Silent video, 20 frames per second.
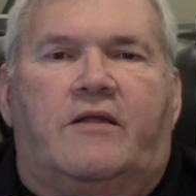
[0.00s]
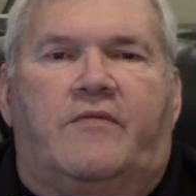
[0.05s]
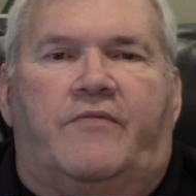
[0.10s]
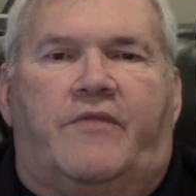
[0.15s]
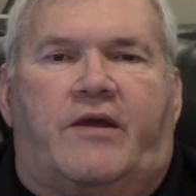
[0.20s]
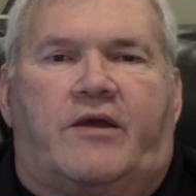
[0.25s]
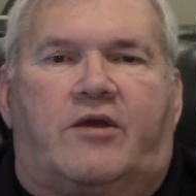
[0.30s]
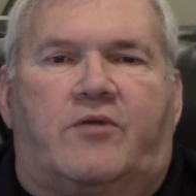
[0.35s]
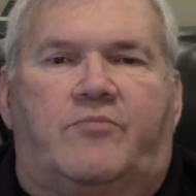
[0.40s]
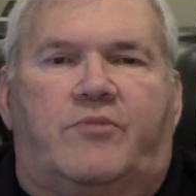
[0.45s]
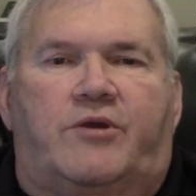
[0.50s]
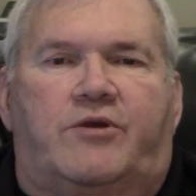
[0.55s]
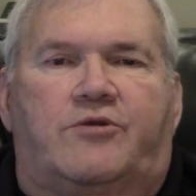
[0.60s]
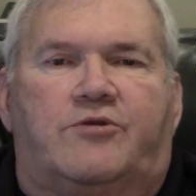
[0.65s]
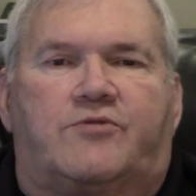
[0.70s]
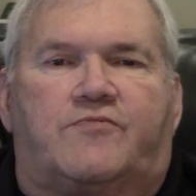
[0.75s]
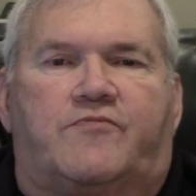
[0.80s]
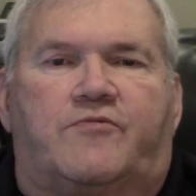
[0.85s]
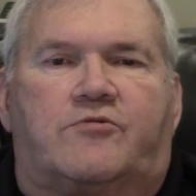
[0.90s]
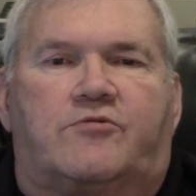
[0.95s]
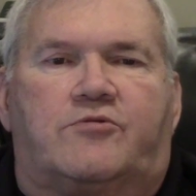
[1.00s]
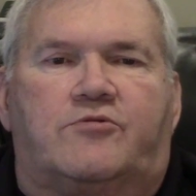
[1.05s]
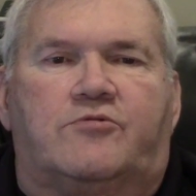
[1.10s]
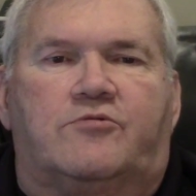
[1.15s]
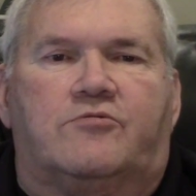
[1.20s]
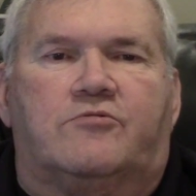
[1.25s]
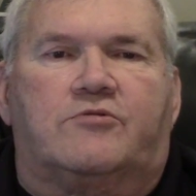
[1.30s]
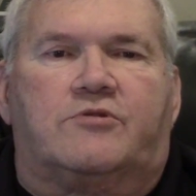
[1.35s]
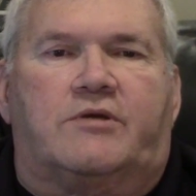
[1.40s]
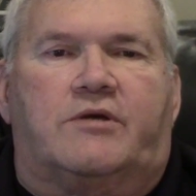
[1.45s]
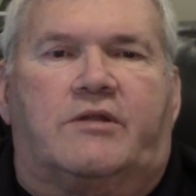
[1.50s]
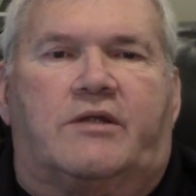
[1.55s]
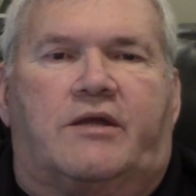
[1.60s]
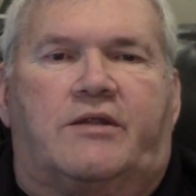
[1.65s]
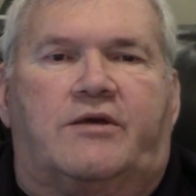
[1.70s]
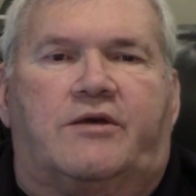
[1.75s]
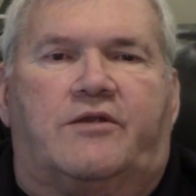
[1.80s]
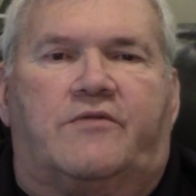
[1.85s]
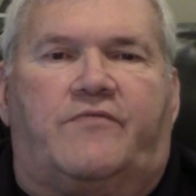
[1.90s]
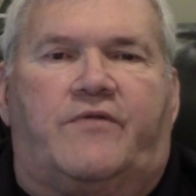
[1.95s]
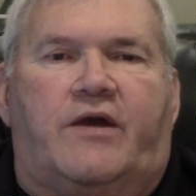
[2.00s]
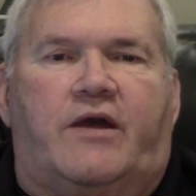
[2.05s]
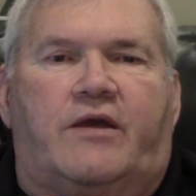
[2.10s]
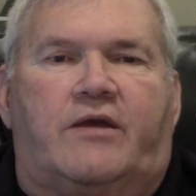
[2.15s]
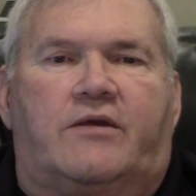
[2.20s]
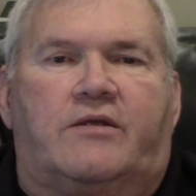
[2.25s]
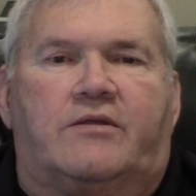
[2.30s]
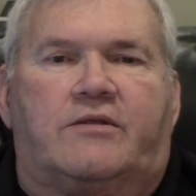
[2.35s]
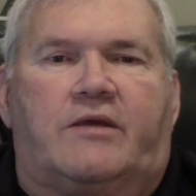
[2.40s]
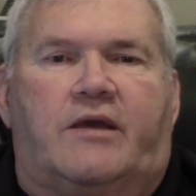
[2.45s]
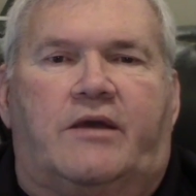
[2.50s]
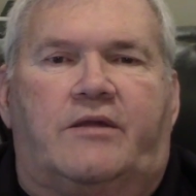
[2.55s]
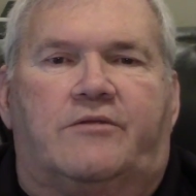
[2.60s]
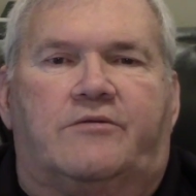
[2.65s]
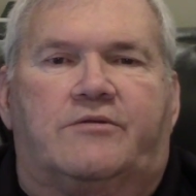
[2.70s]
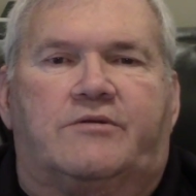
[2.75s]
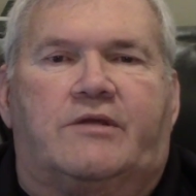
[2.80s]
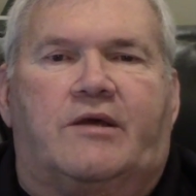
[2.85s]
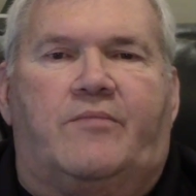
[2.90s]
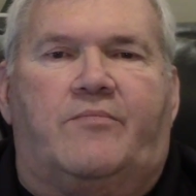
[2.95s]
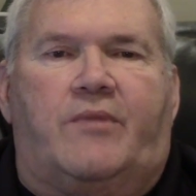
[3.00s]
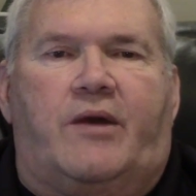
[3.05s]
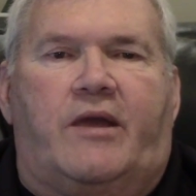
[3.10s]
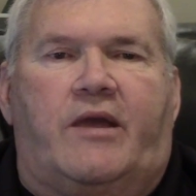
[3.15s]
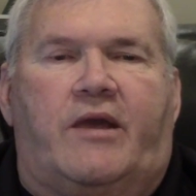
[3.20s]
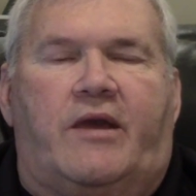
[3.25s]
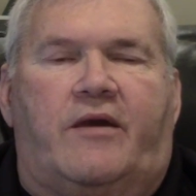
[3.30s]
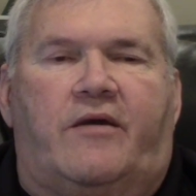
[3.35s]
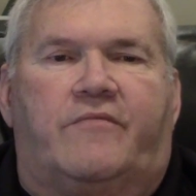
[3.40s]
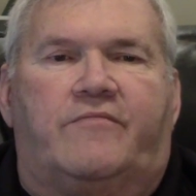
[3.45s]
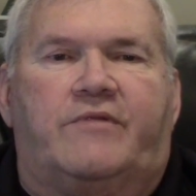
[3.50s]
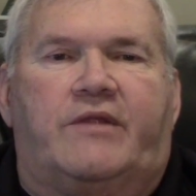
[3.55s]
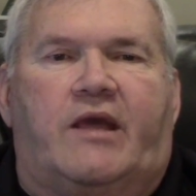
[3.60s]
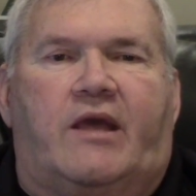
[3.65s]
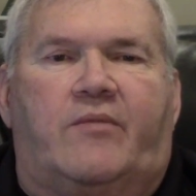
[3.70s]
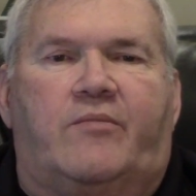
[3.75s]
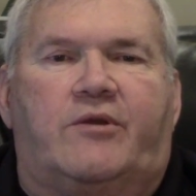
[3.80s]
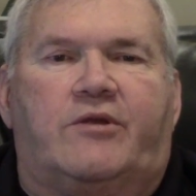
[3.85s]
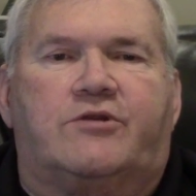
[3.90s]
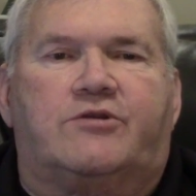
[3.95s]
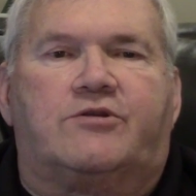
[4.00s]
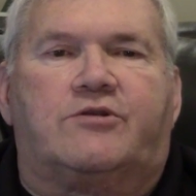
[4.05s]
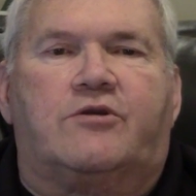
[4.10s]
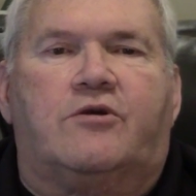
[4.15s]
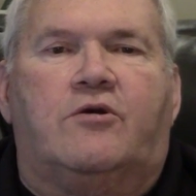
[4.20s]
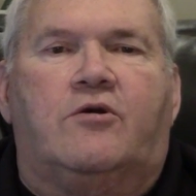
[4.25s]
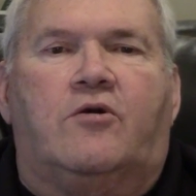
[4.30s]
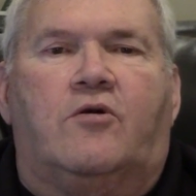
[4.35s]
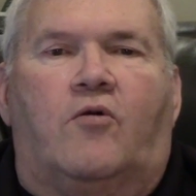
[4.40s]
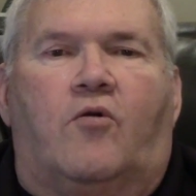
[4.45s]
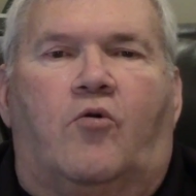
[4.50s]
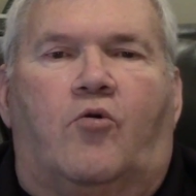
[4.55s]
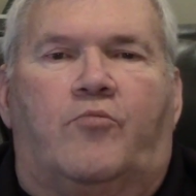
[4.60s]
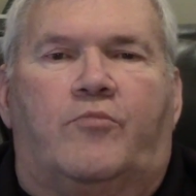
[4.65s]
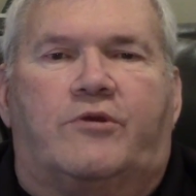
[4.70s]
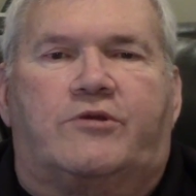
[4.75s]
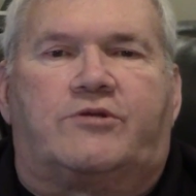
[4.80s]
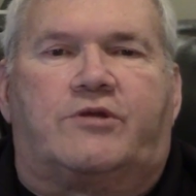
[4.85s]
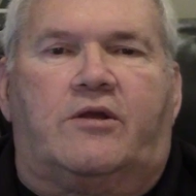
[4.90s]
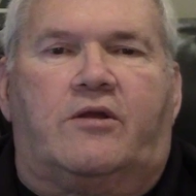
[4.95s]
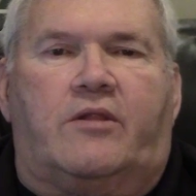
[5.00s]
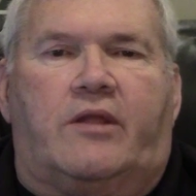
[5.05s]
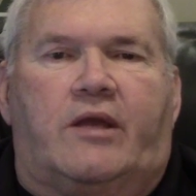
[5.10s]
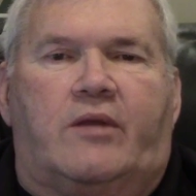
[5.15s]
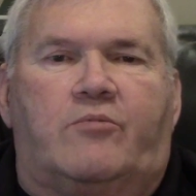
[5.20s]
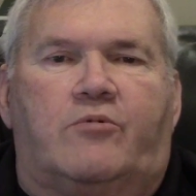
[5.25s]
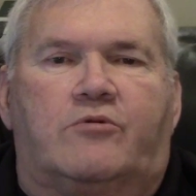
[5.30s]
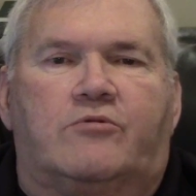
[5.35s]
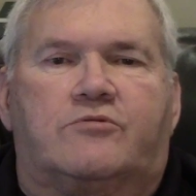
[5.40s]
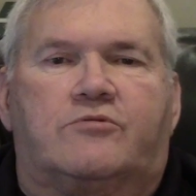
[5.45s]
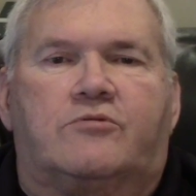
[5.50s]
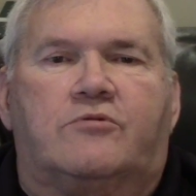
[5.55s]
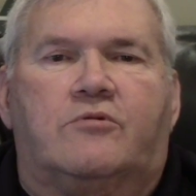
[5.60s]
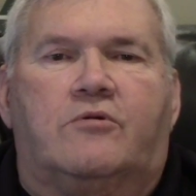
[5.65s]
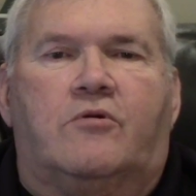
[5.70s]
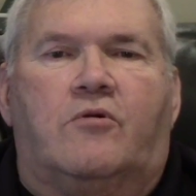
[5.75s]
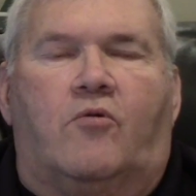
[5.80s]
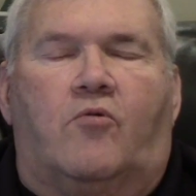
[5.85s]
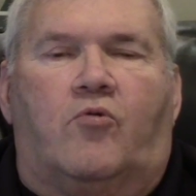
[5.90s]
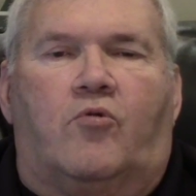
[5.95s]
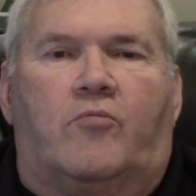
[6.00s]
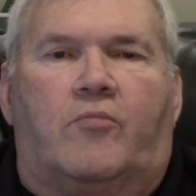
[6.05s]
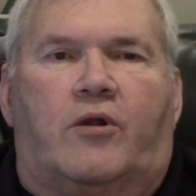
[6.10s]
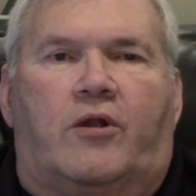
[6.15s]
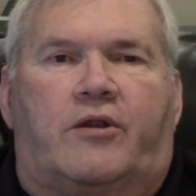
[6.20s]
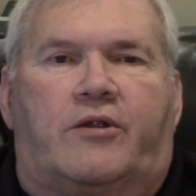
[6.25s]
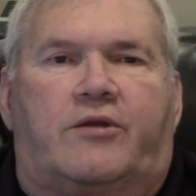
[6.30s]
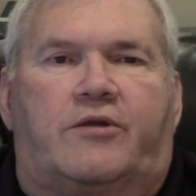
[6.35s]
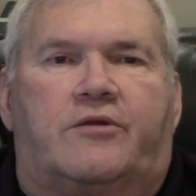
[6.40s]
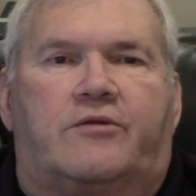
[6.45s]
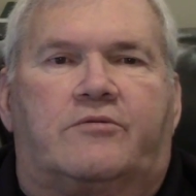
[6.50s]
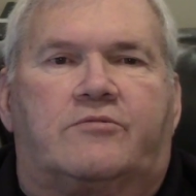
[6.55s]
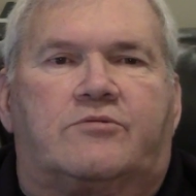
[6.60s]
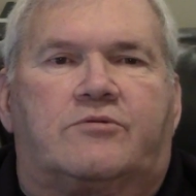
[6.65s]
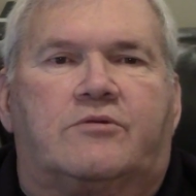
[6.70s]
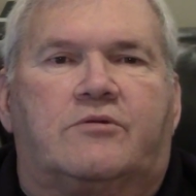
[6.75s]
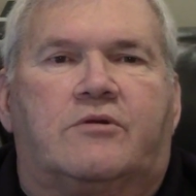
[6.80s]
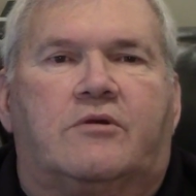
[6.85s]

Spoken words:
they can be useful tools in identifying containers that may have damaged or missing labels or markings.